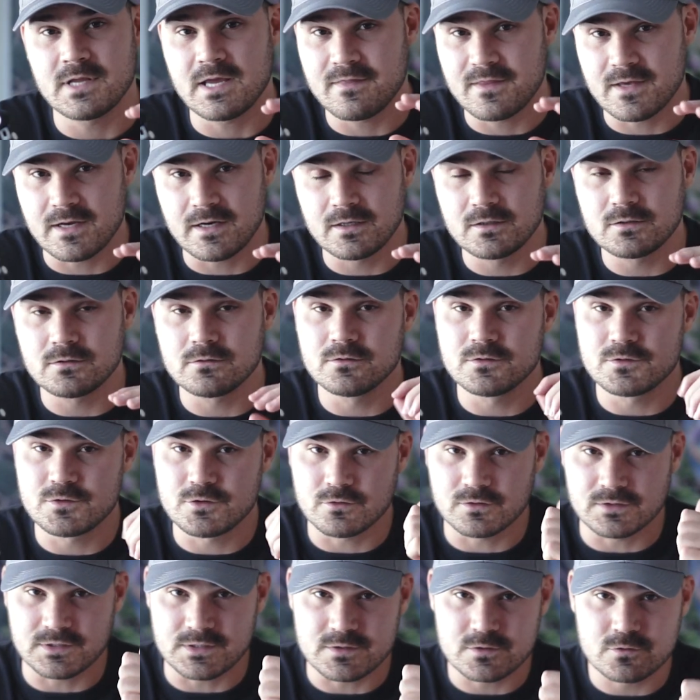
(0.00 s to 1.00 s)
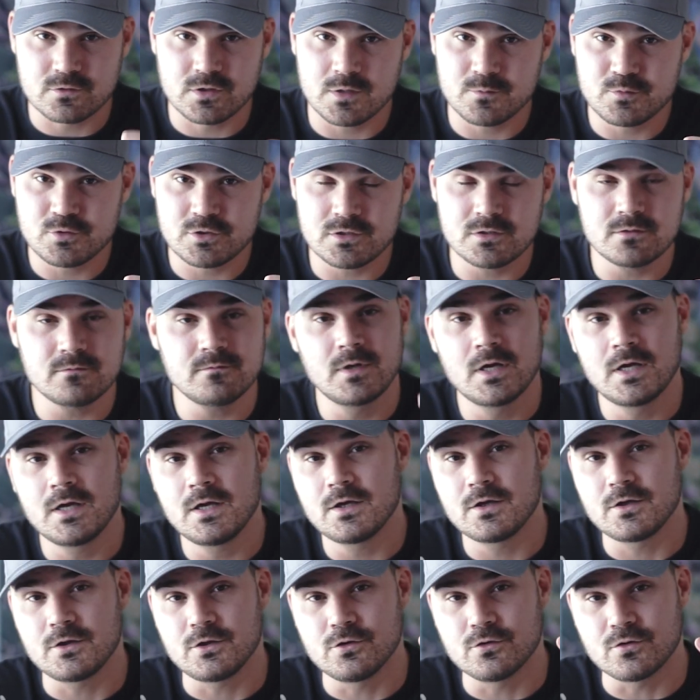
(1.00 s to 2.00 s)
And that includes your description,
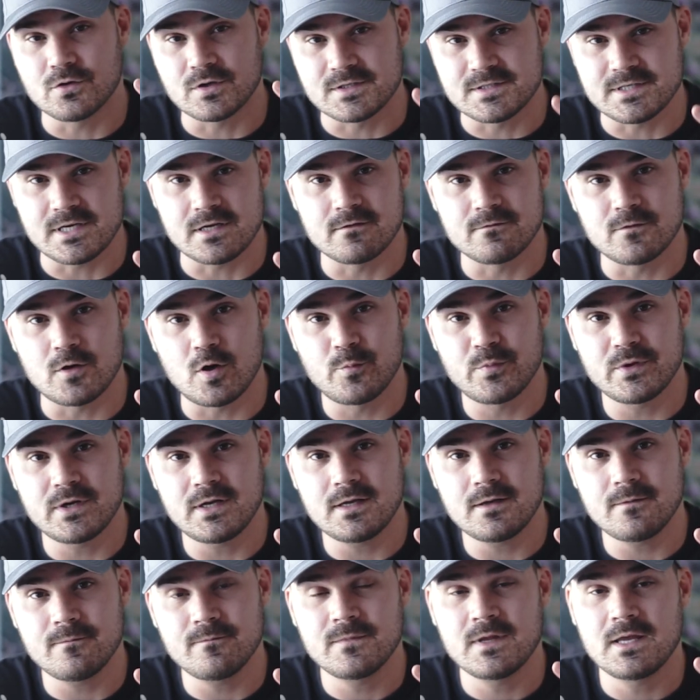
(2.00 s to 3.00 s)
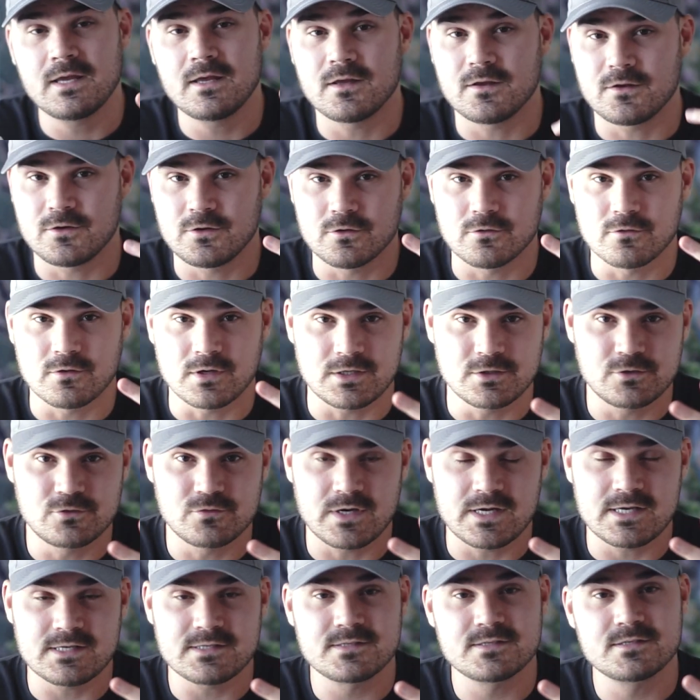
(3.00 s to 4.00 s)
your date of opening, your
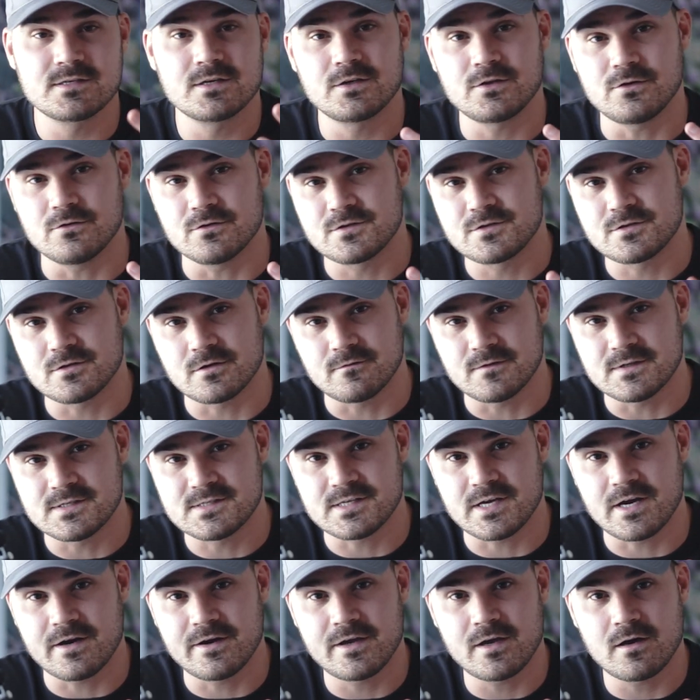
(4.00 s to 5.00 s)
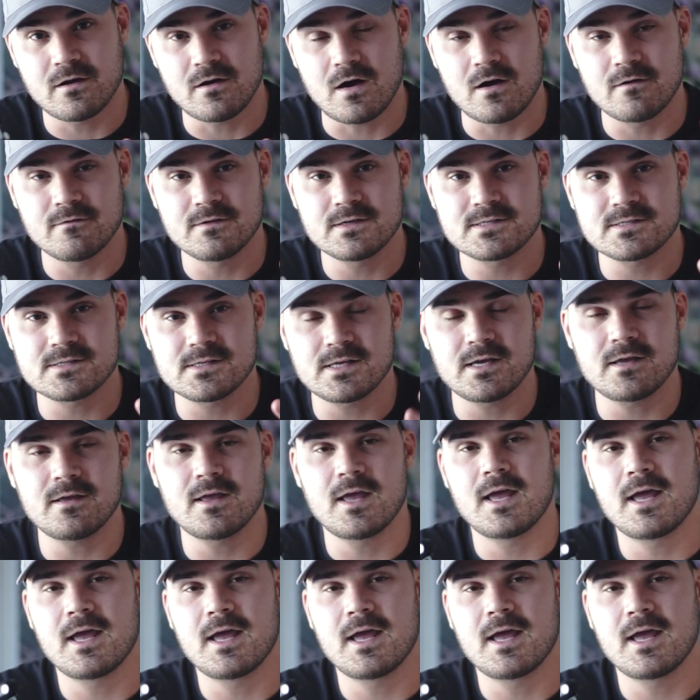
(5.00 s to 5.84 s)
address, your service area, obviously,